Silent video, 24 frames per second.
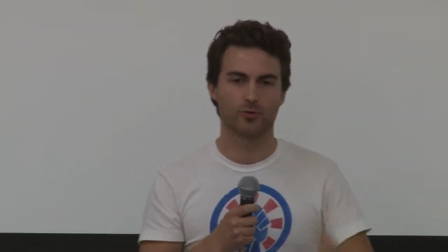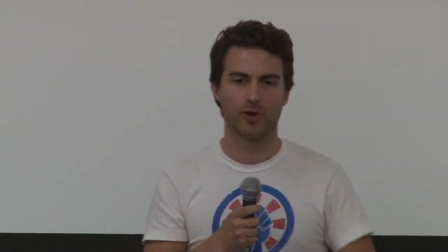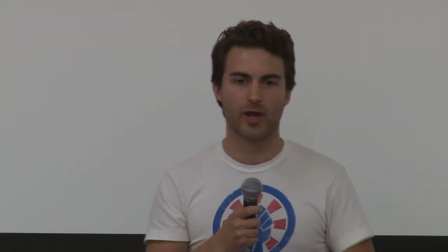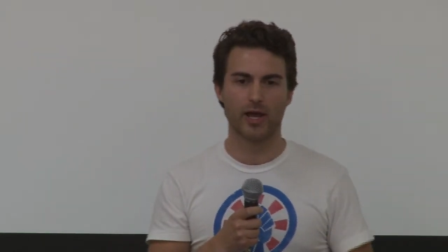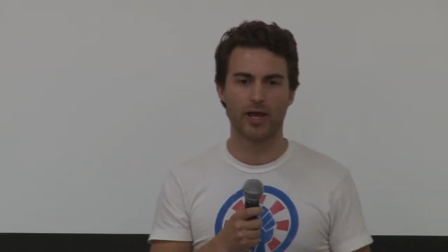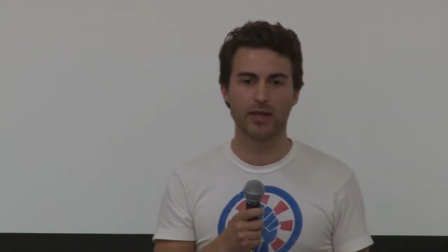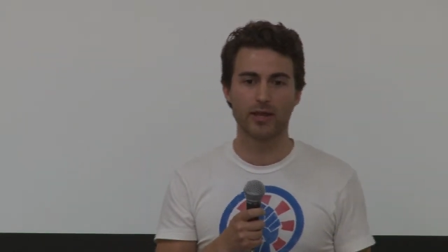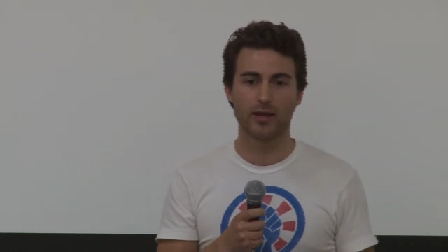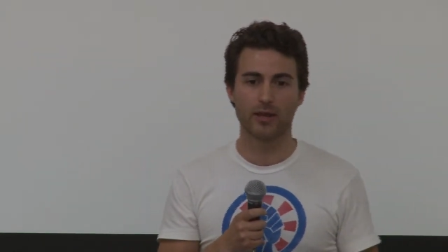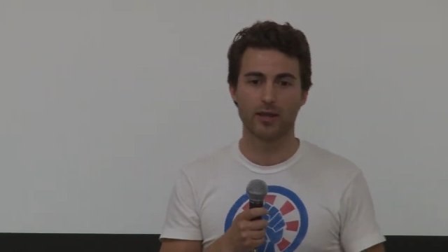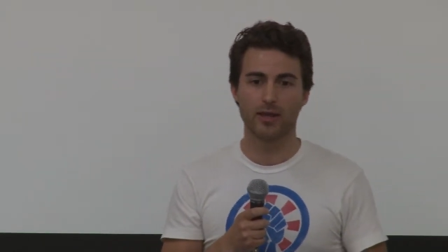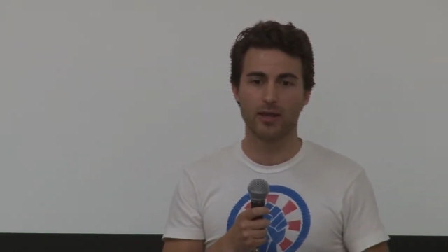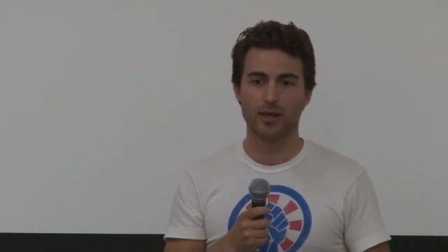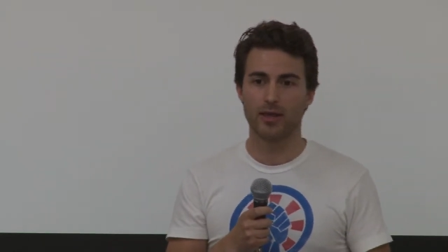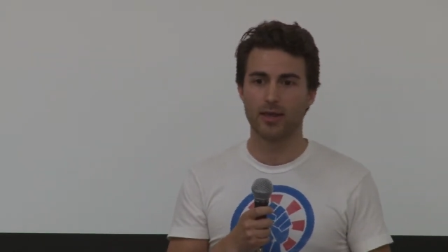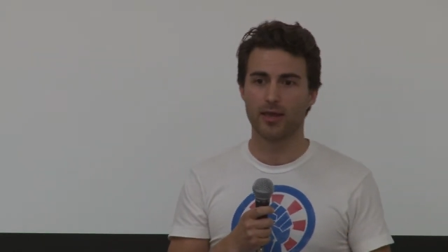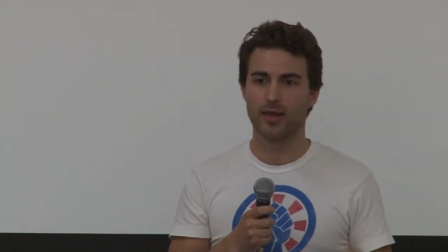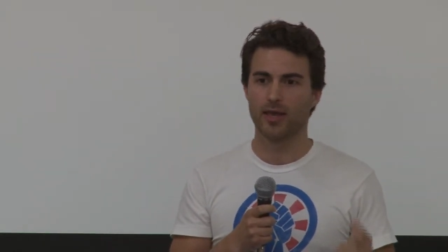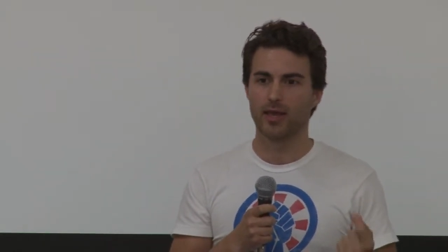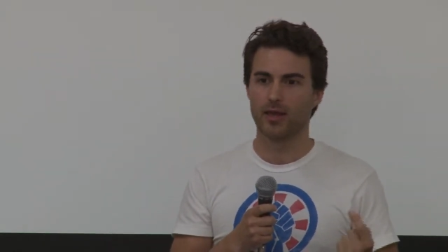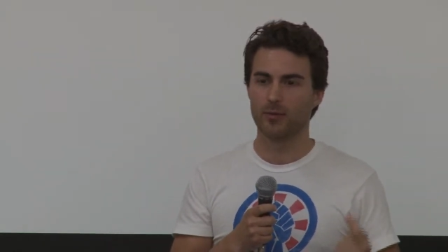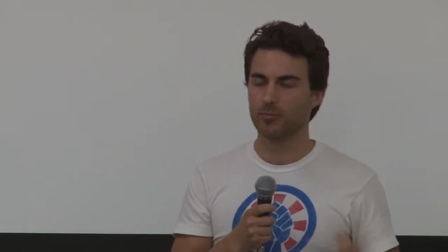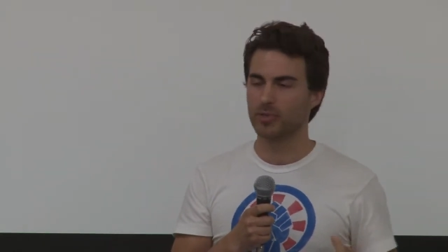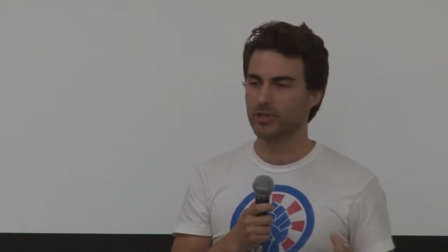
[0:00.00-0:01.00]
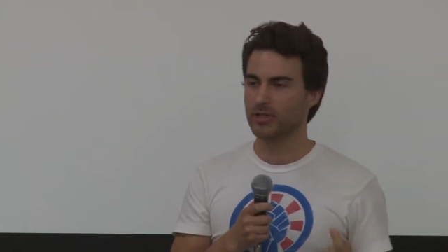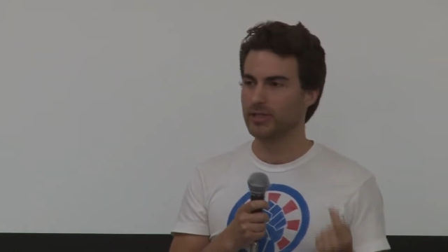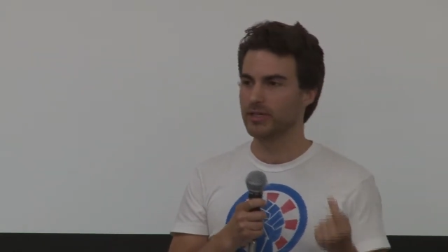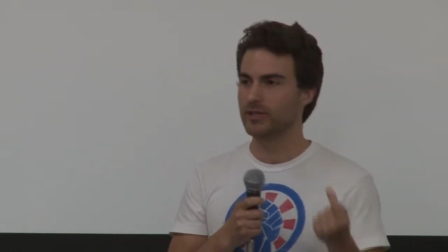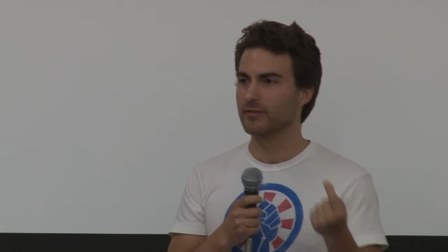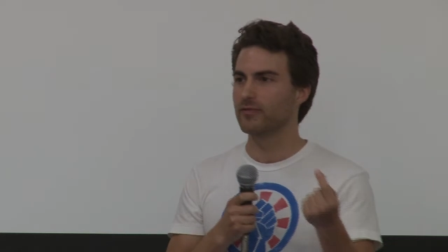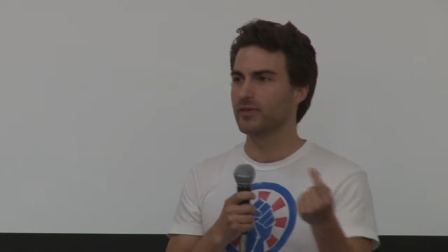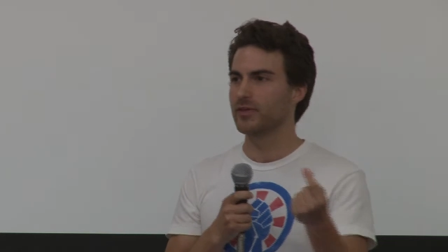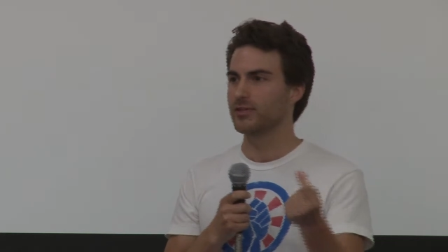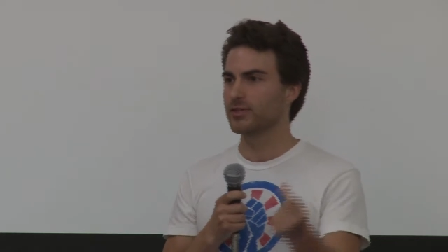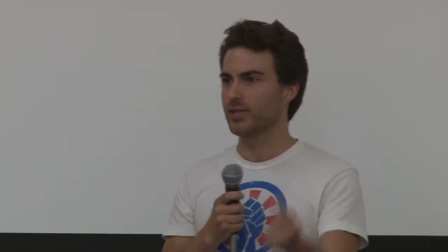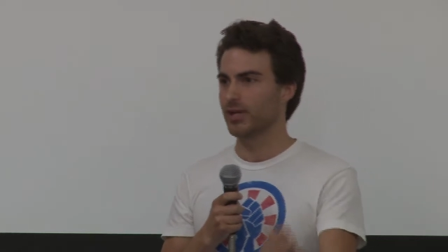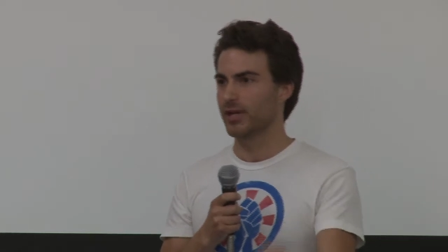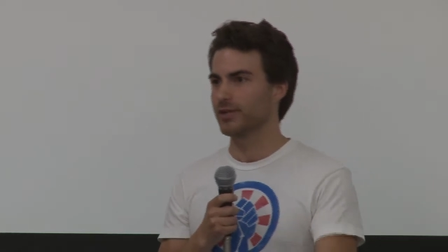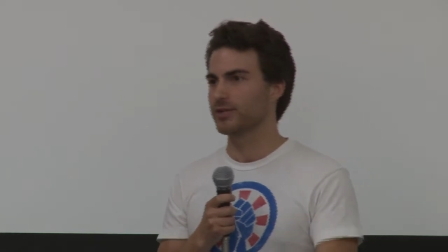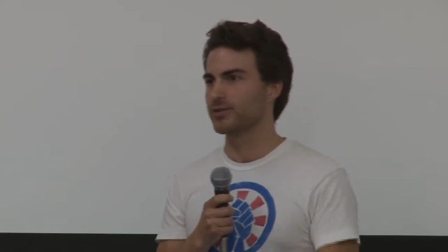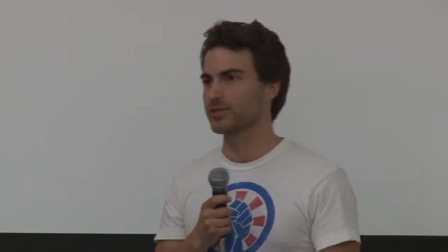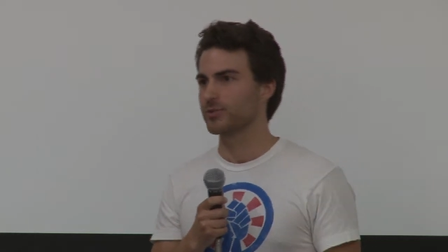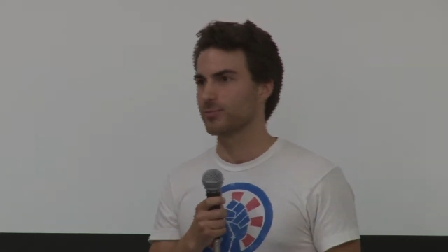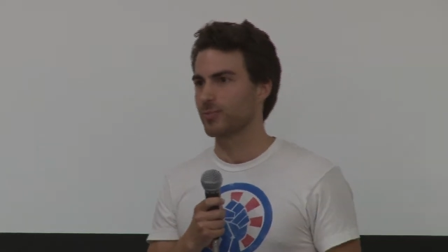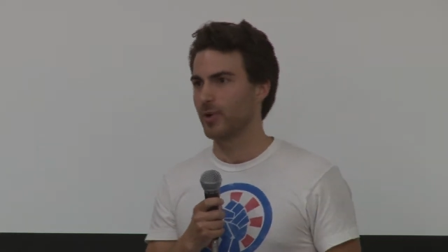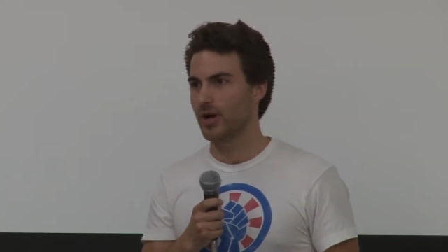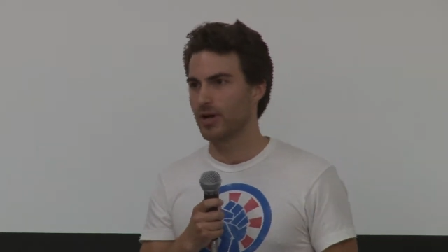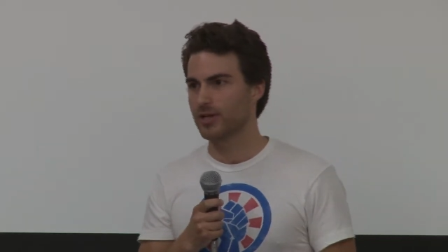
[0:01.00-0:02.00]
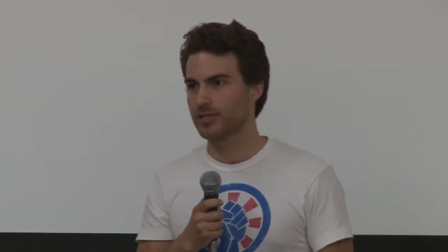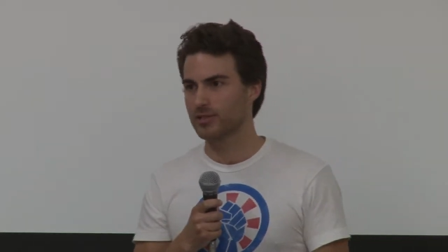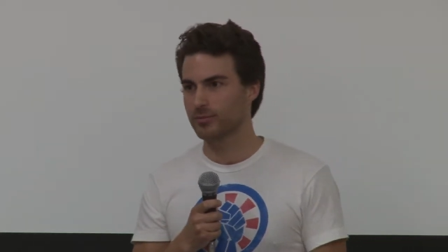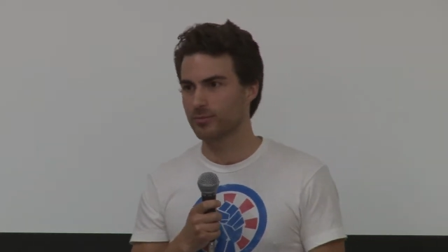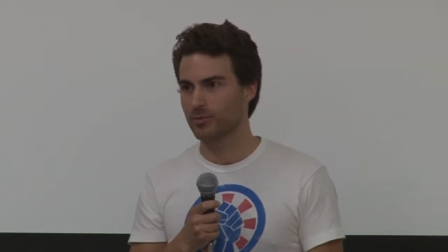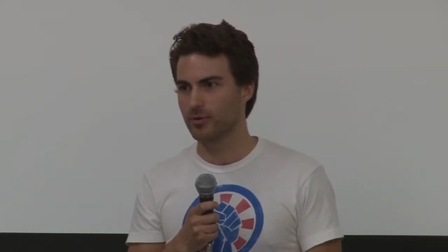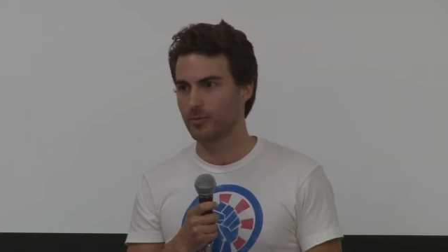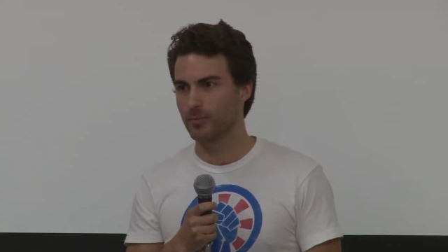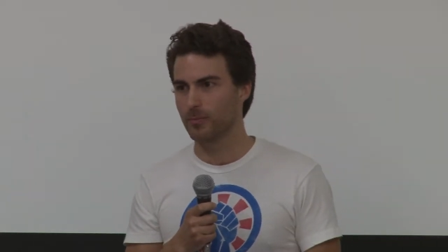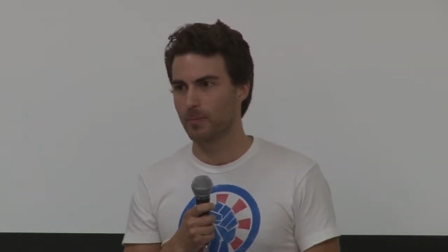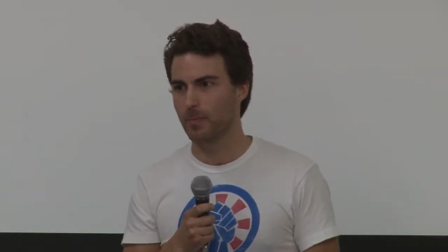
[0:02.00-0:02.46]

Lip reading: right and believe that change is possible.